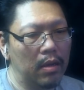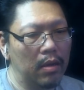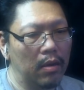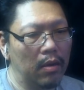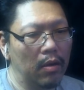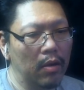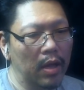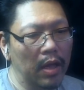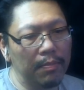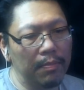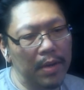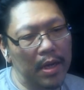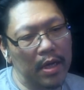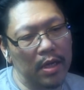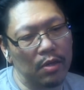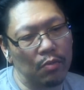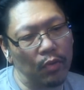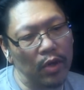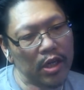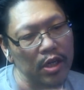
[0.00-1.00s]
Okay,
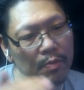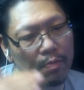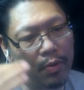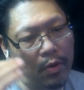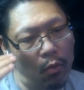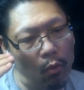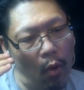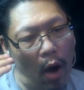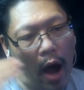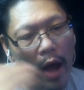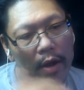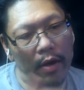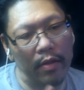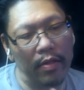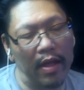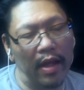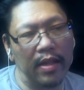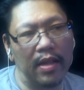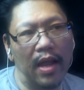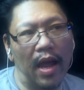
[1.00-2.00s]
because once you put water in
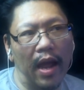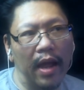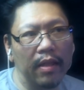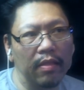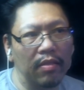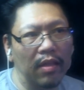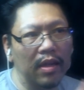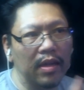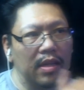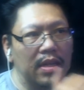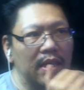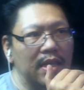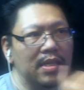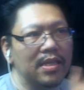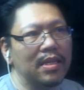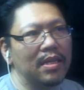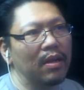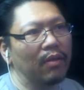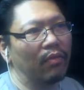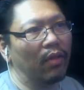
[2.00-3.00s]
that tank, the
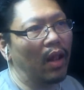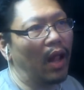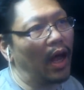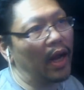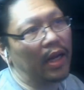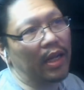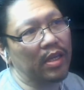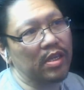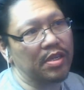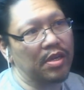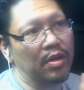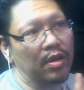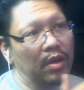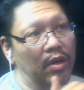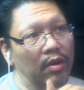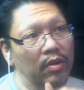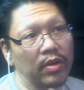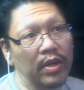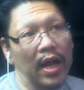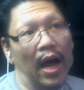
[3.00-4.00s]
intensity of the lighting is going to
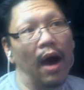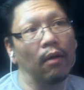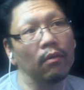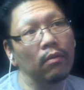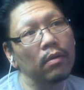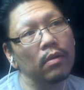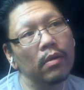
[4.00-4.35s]
go down.